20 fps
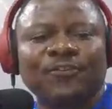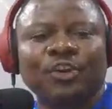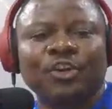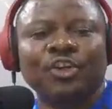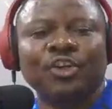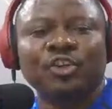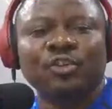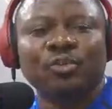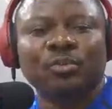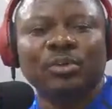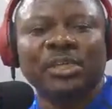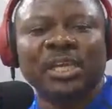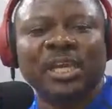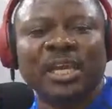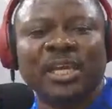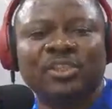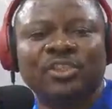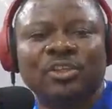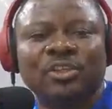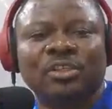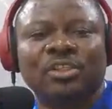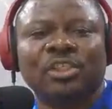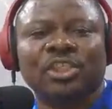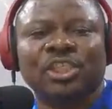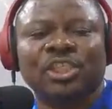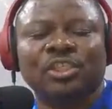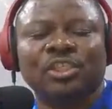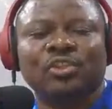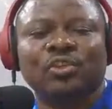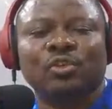for new
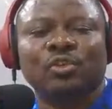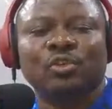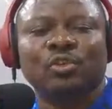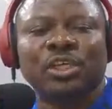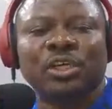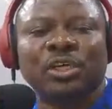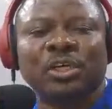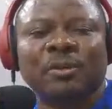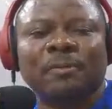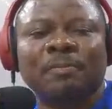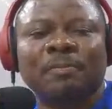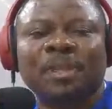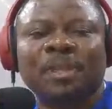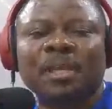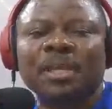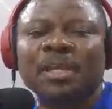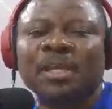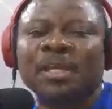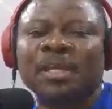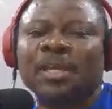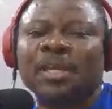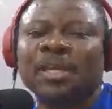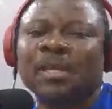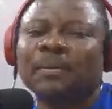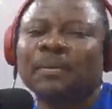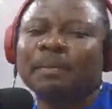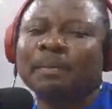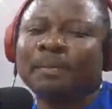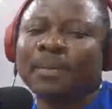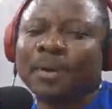elections into the
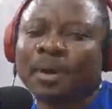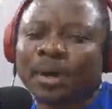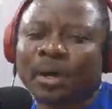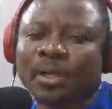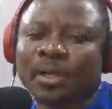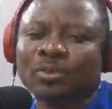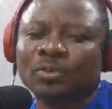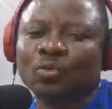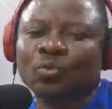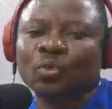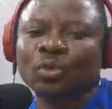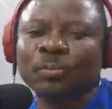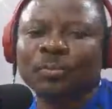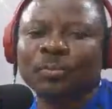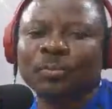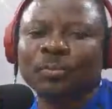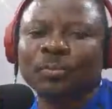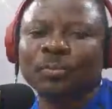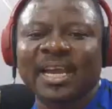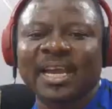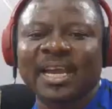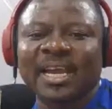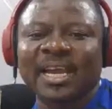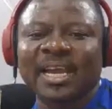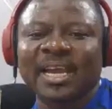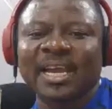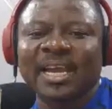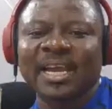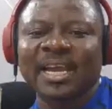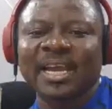Board
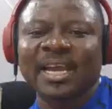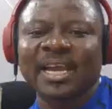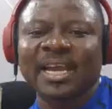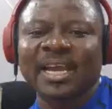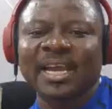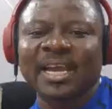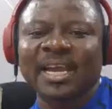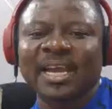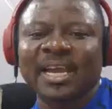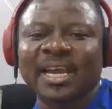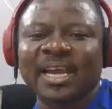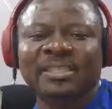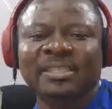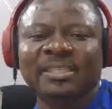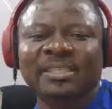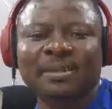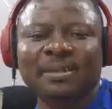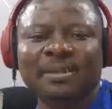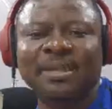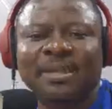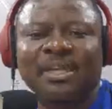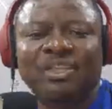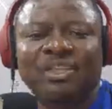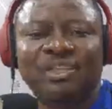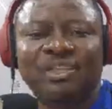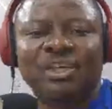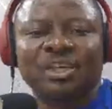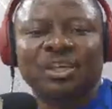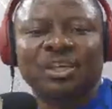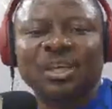General
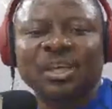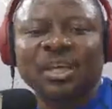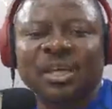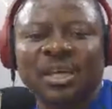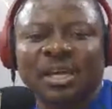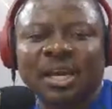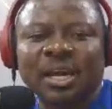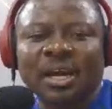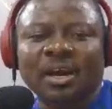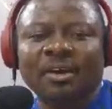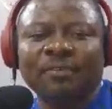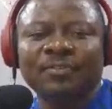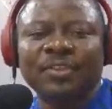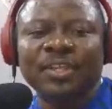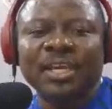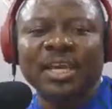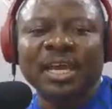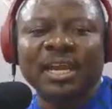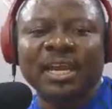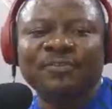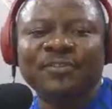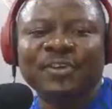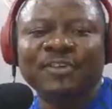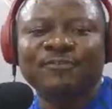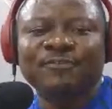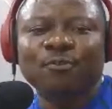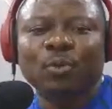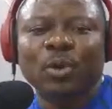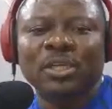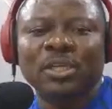Assembly, AGA, the
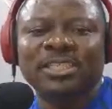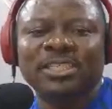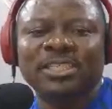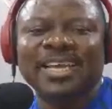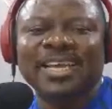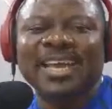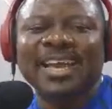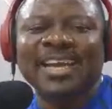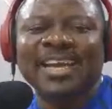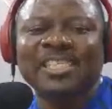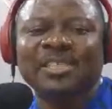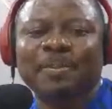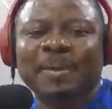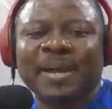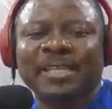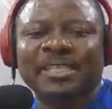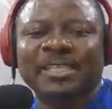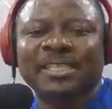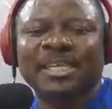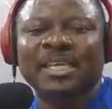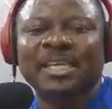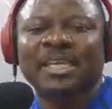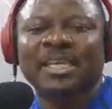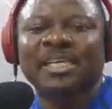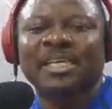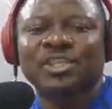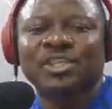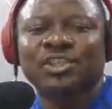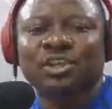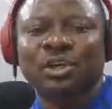NFF wants the ex
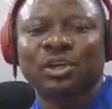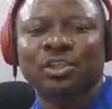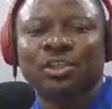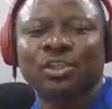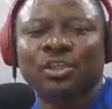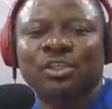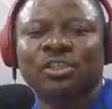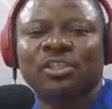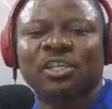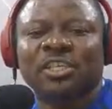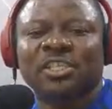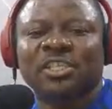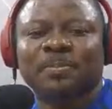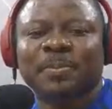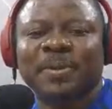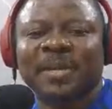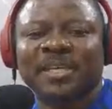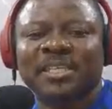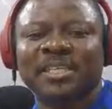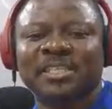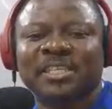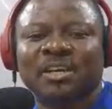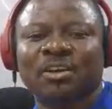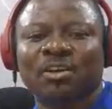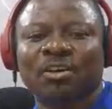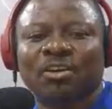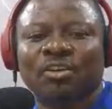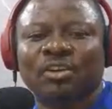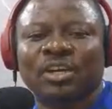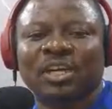parte injunction
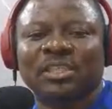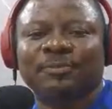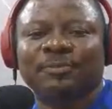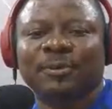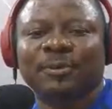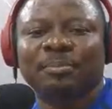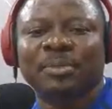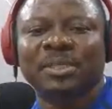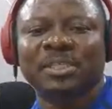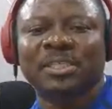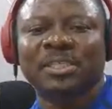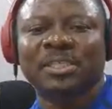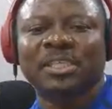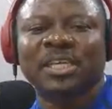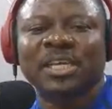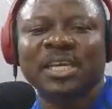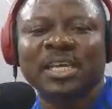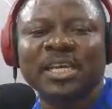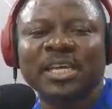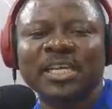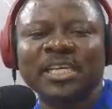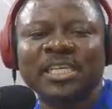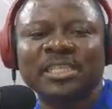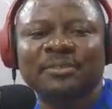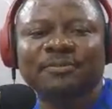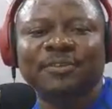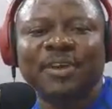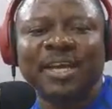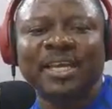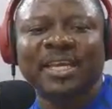suspending the Congress from meeting
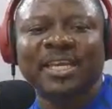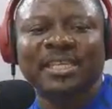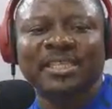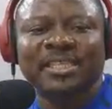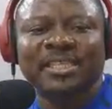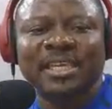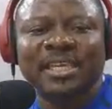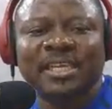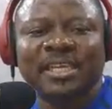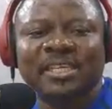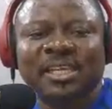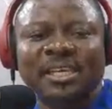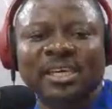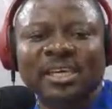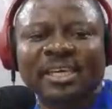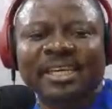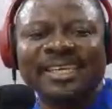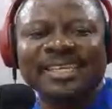is vacated.